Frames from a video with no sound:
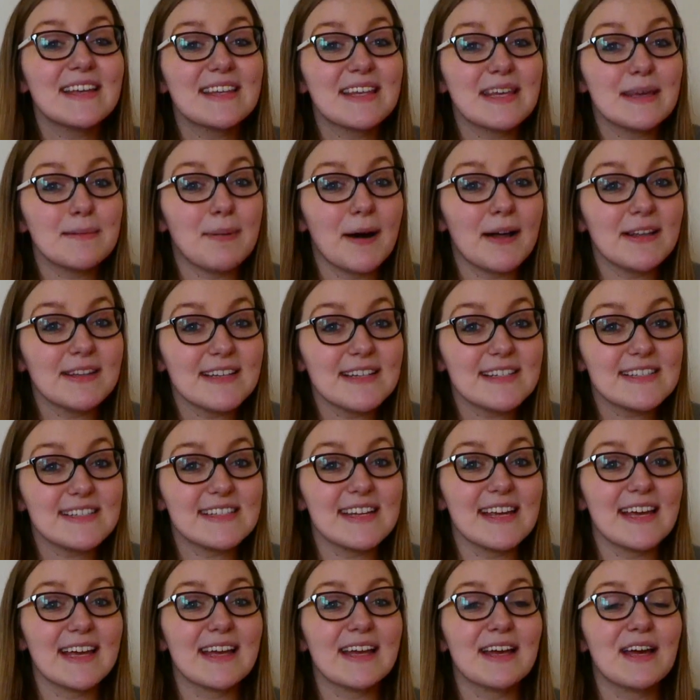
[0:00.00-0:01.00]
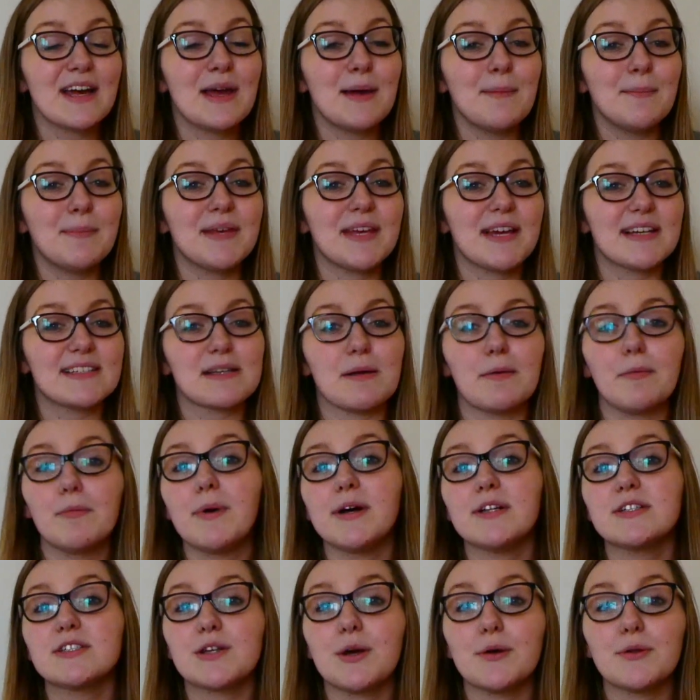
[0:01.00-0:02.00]
keep on listening because I'm
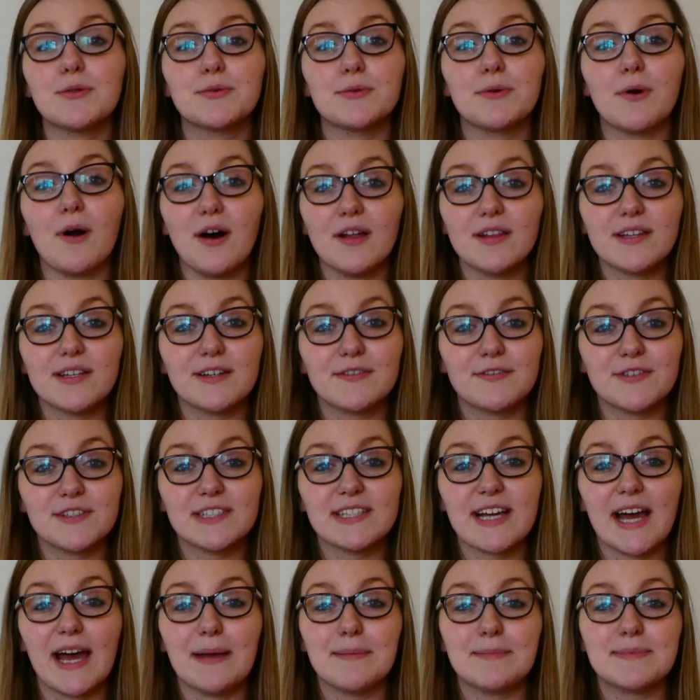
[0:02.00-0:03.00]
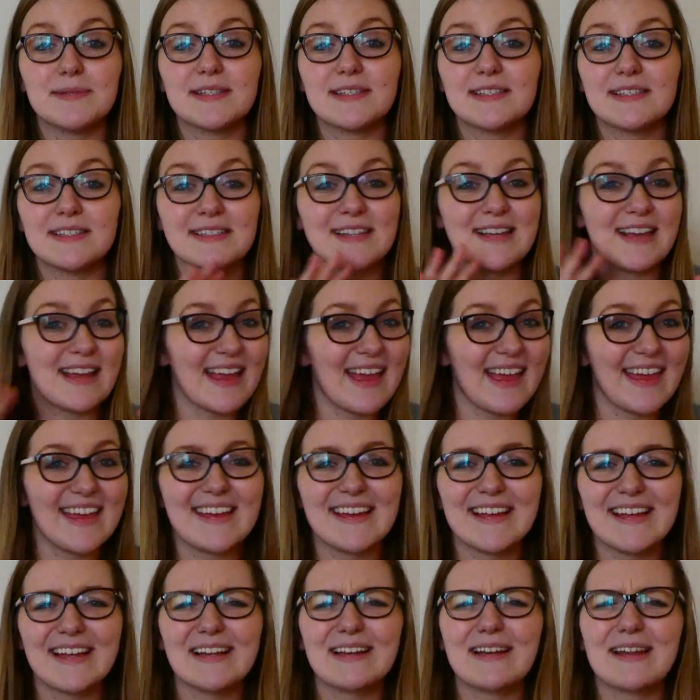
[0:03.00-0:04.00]
about to go through all the different types
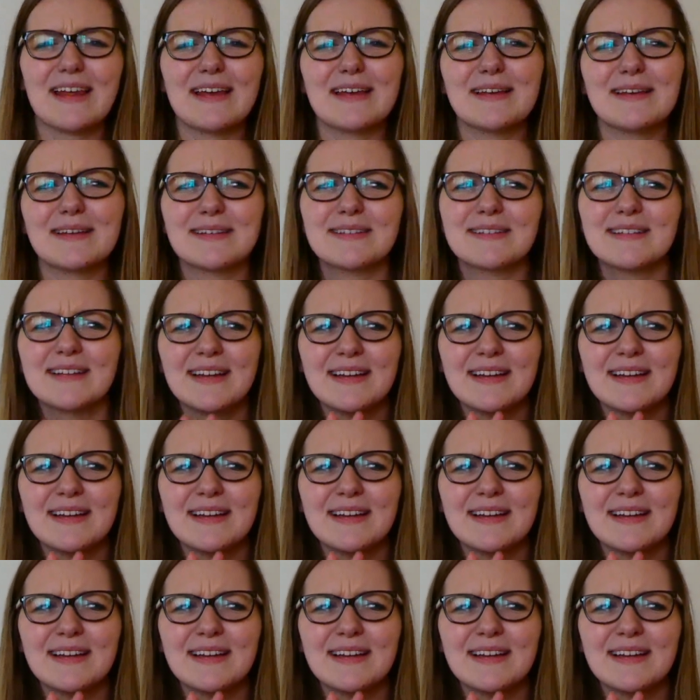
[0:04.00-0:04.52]
and like